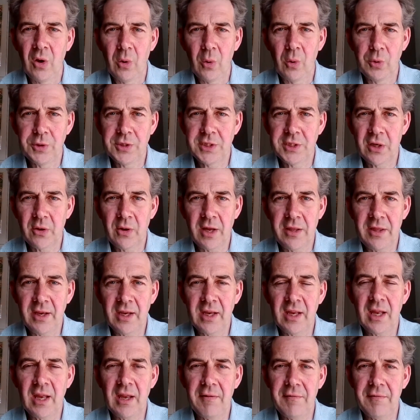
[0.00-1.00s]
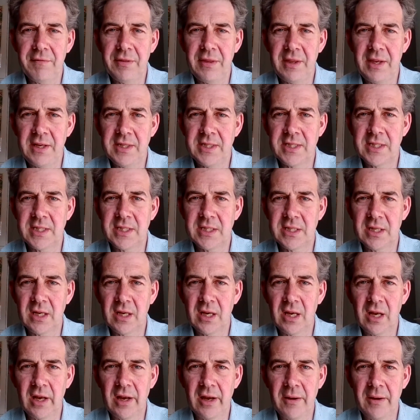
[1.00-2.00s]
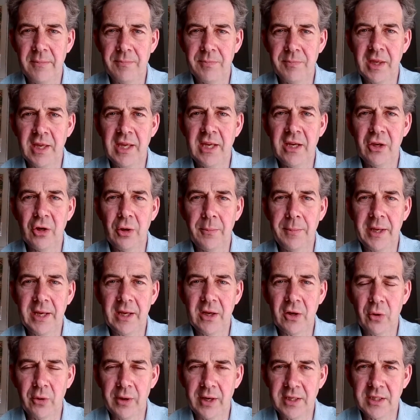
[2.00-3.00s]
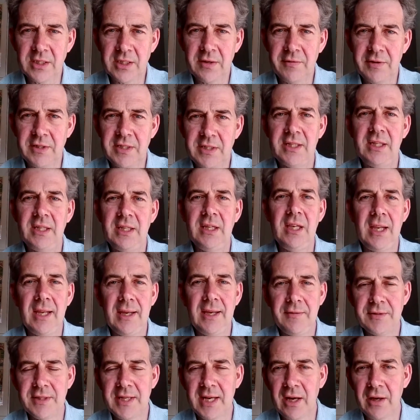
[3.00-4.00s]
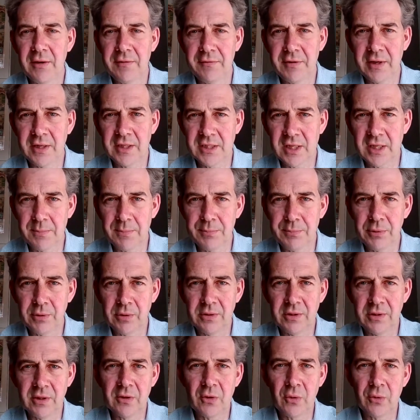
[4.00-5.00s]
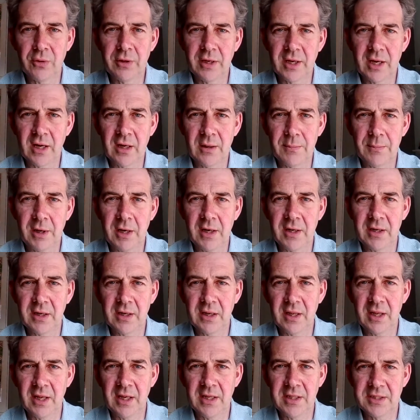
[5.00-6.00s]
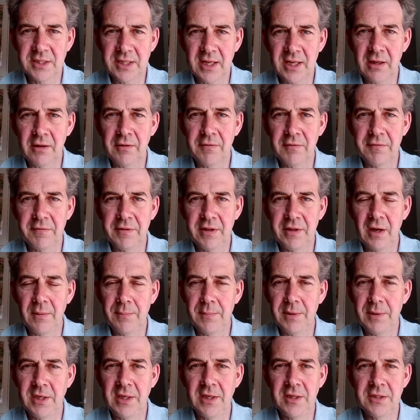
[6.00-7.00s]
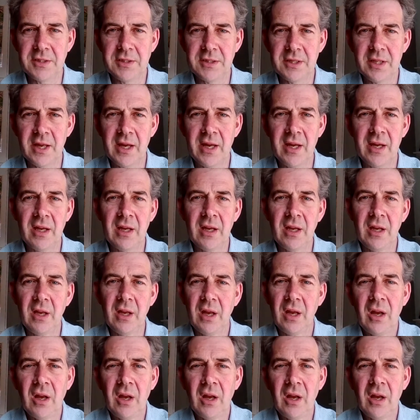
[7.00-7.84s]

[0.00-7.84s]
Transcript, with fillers: Also, I think if this um, economic connectivity leaves out, for example, Nagorno-Karabakh itself, the Armenians there,